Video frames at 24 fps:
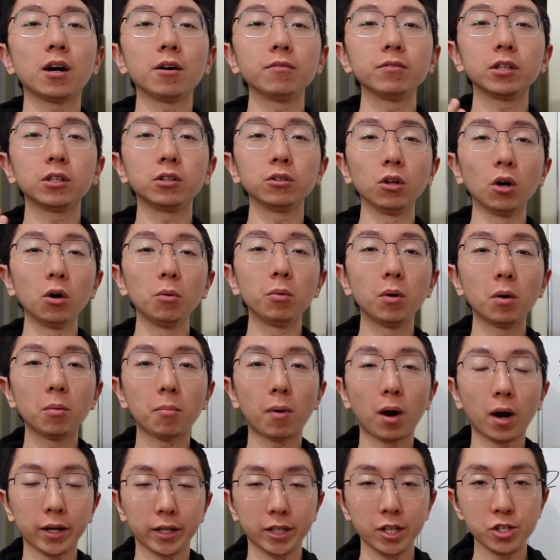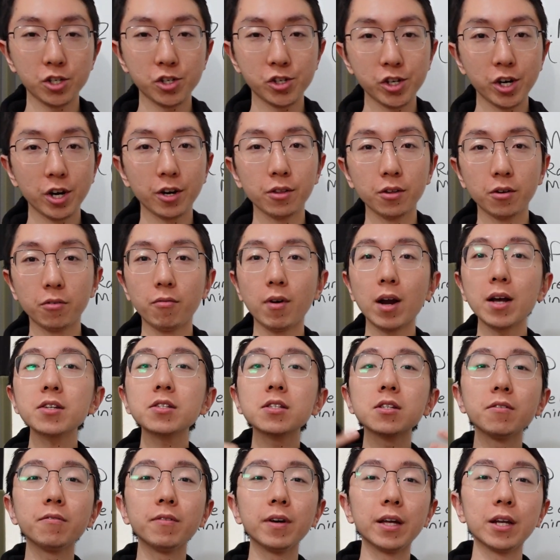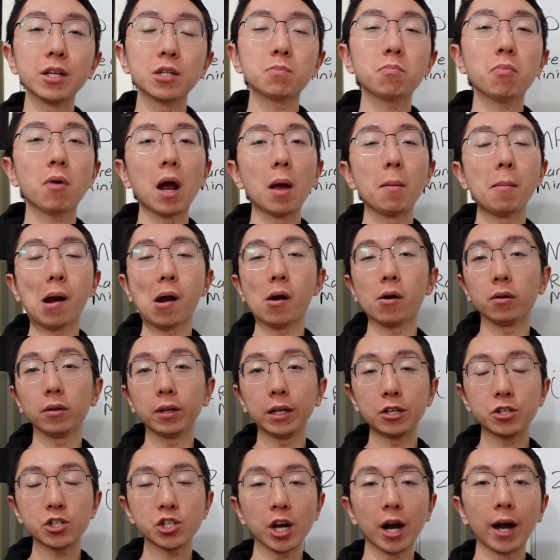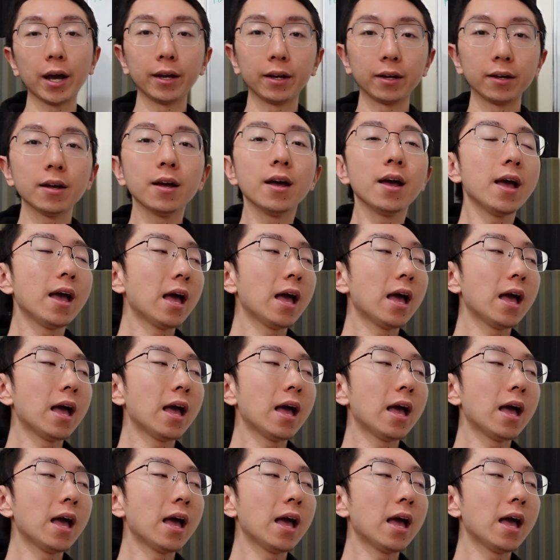of the global market share. The rest of it is primarily China.